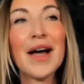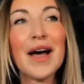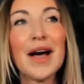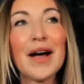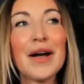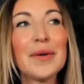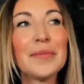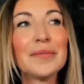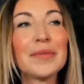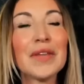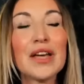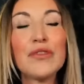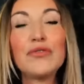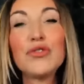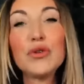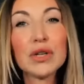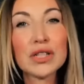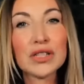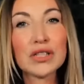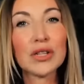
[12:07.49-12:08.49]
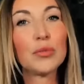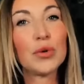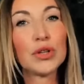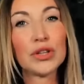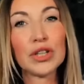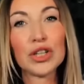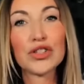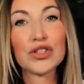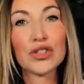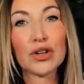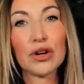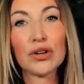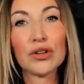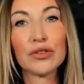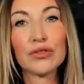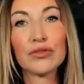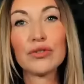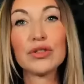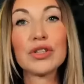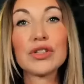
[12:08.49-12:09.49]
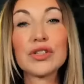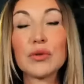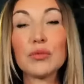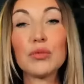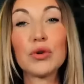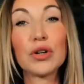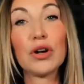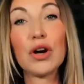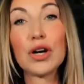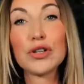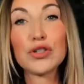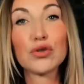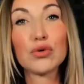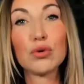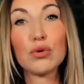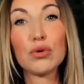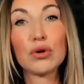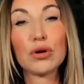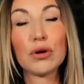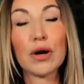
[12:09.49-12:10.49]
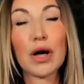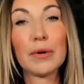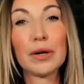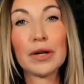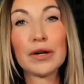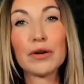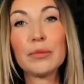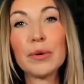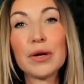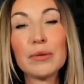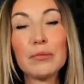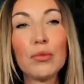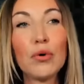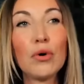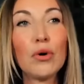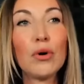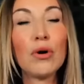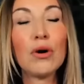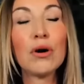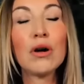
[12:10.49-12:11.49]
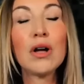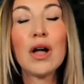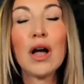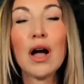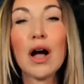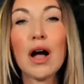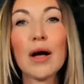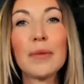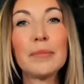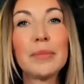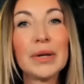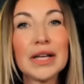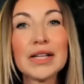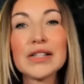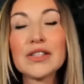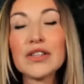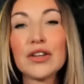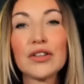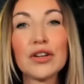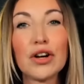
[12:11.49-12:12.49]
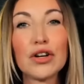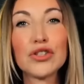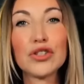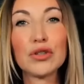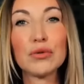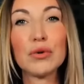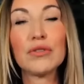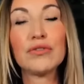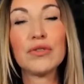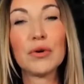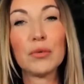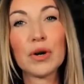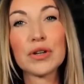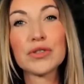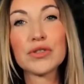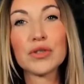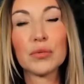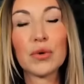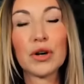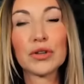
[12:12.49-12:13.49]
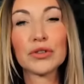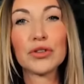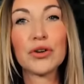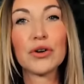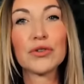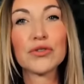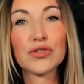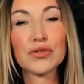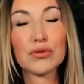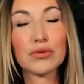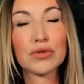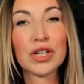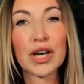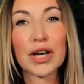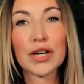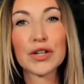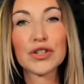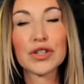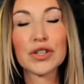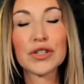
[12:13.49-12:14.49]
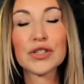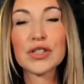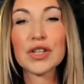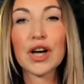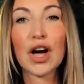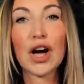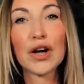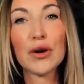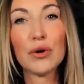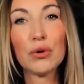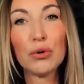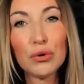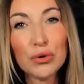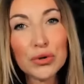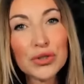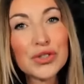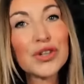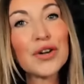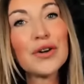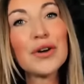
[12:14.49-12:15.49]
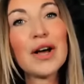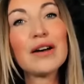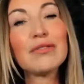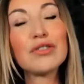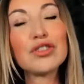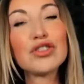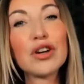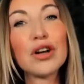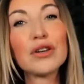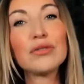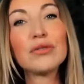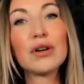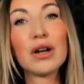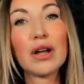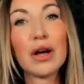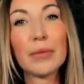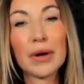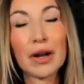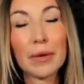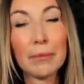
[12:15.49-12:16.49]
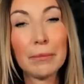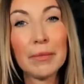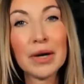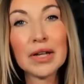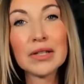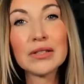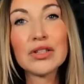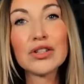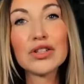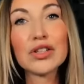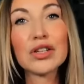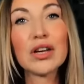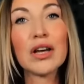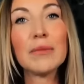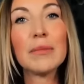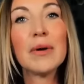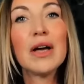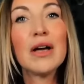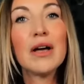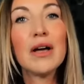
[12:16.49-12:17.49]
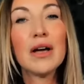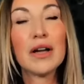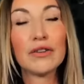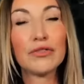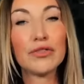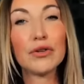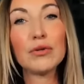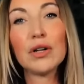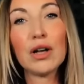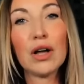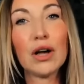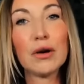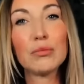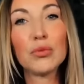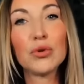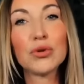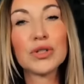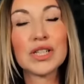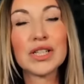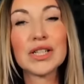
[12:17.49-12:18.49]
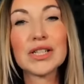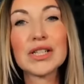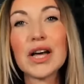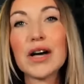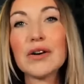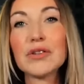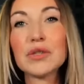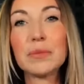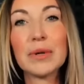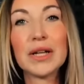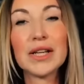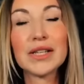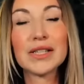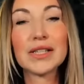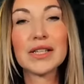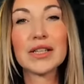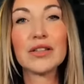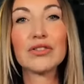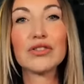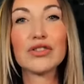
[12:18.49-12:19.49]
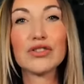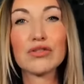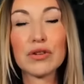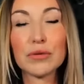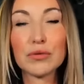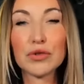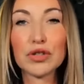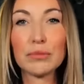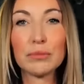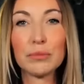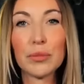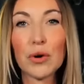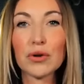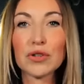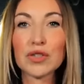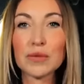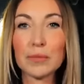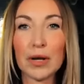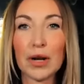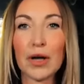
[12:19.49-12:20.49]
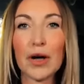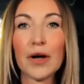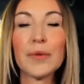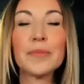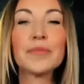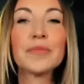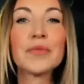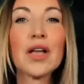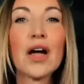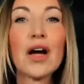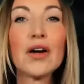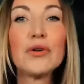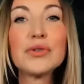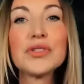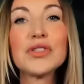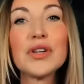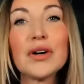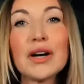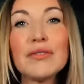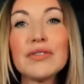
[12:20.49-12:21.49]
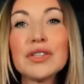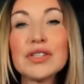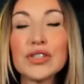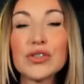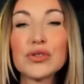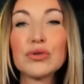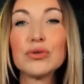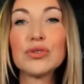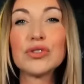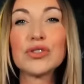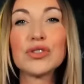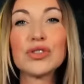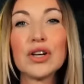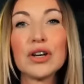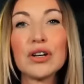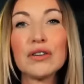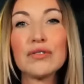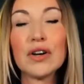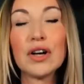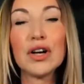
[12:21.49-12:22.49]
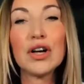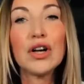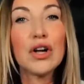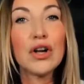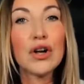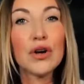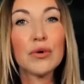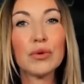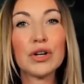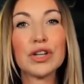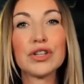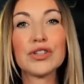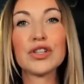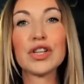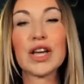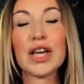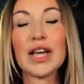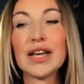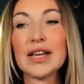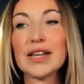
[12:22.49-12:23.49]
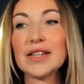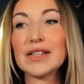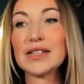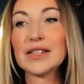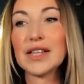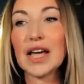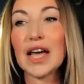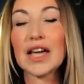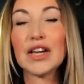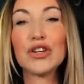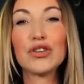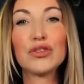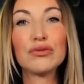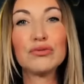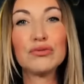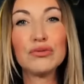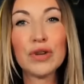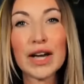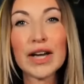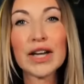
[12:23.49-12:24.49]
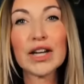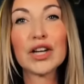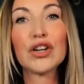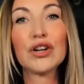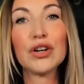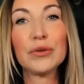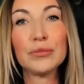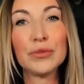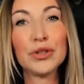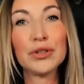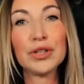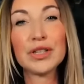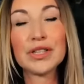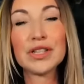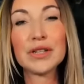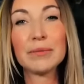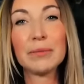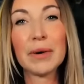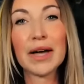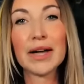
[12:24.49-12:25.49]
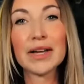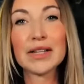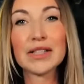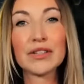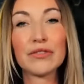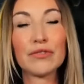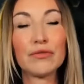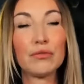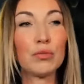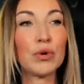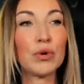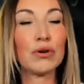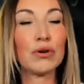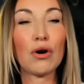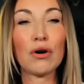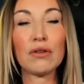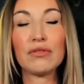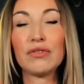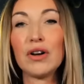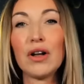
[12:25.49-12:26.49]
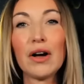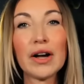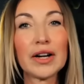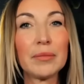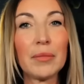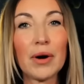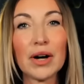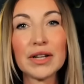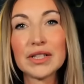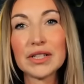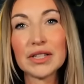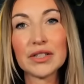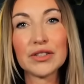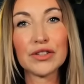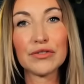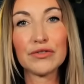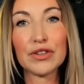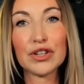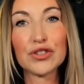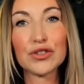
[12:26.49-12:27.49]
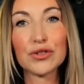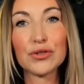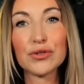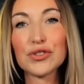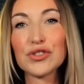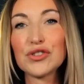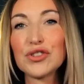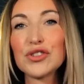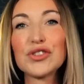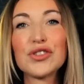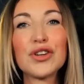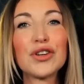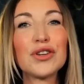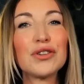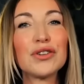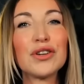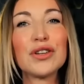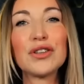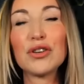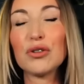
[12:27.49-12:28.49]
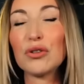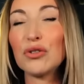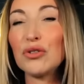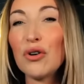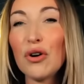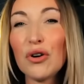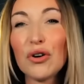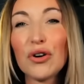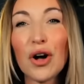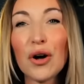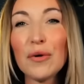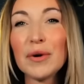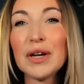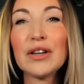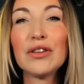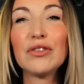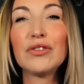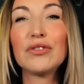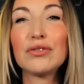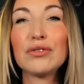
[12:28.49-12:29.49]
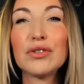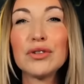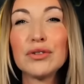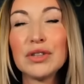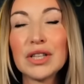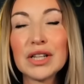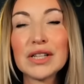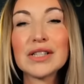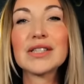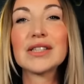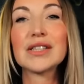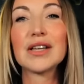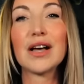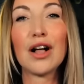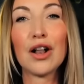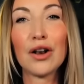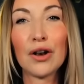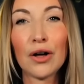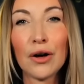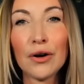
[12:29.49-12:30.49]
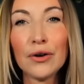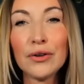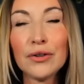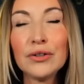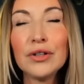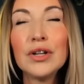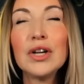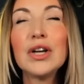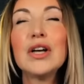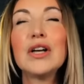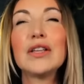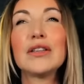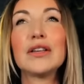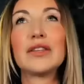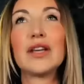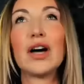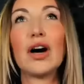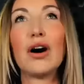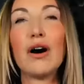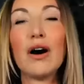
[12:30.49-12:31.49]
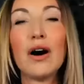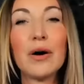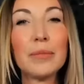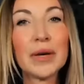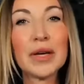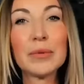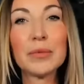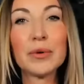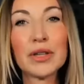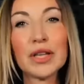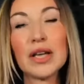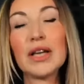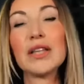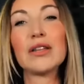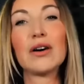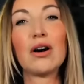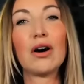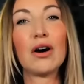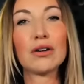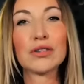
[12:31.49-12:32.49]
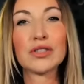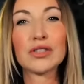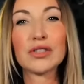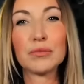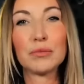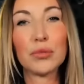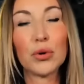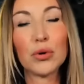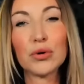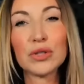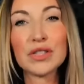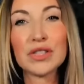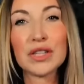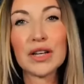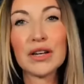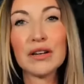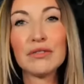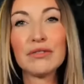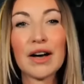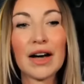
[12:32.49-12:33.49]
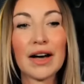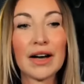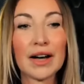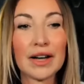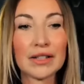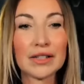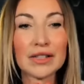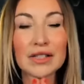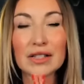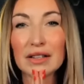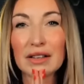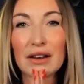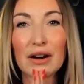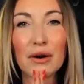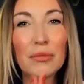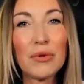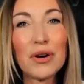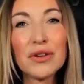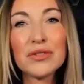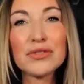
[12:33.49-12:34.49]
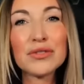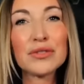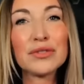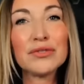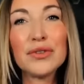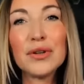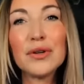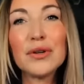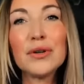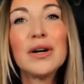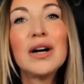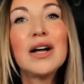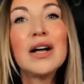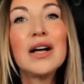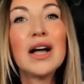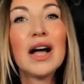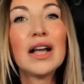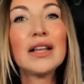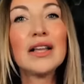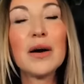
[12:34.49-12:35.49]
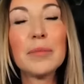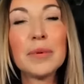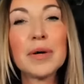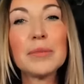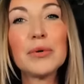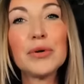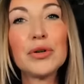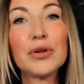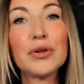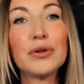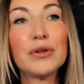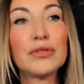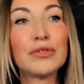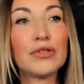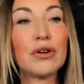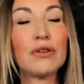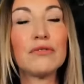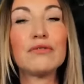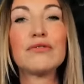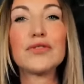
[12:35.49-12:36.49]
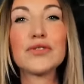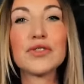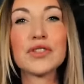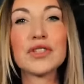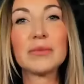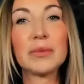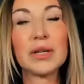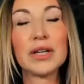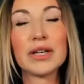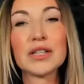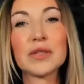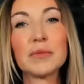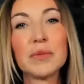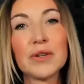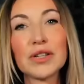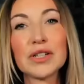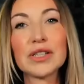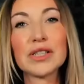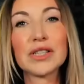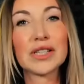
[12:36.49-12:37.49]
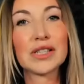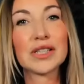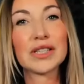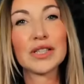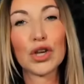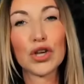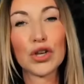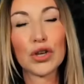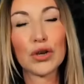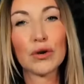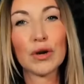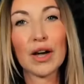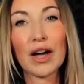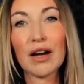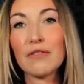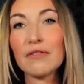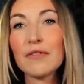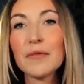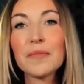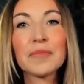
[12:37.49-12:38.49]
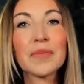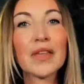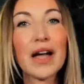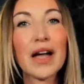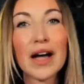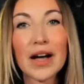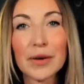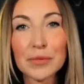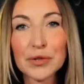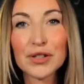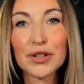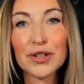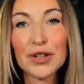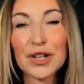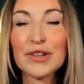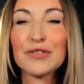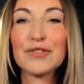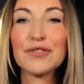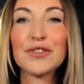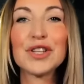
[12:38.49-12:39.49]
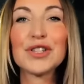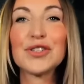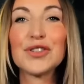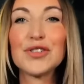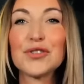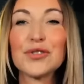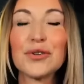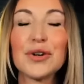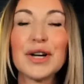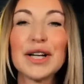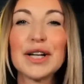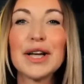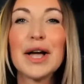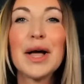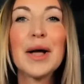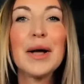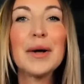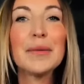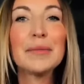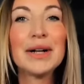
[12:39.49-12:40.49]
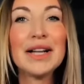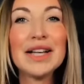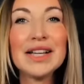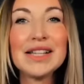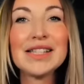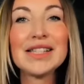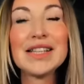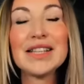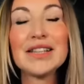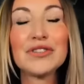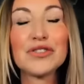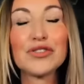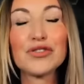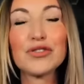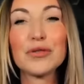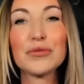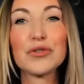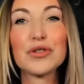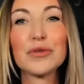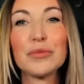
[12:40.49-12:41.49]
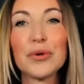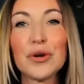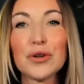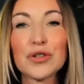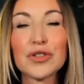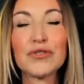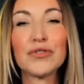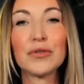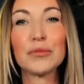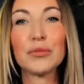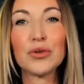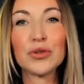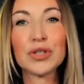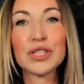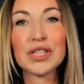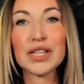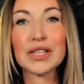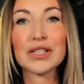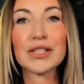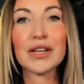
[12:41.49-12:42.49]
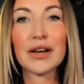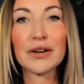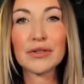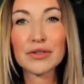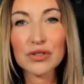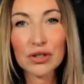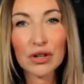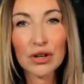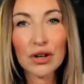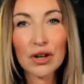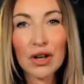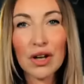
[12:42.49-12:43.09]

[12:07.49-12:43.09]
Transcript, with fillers: Um, if you are someone that is going through this and would like to talk a little bit more, um, please know that I do offer one to one consultations. I also have a journal club and a mentorship. And if you would like more details, please see the description box below. I also have a Discord server, which is a great community base of like minded individuals, just so you know that you're not going through this alone, that there are people there that are supportive and that they are wonderful, and there are people who have gone through similar experiences courses that you have absolutely free to join. Please see the description box for more details.